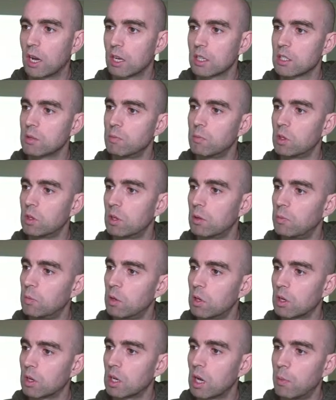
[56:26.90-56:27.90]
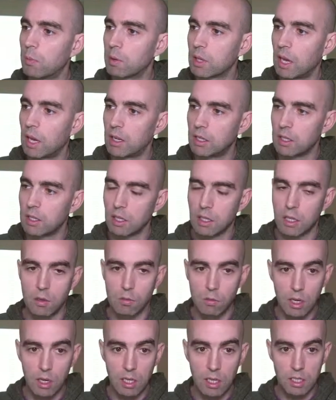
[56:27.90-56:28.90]
and more complicated, and you can
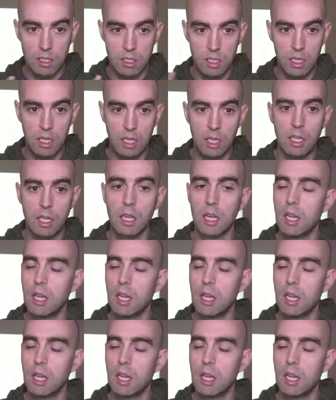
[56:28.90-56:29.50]
really see,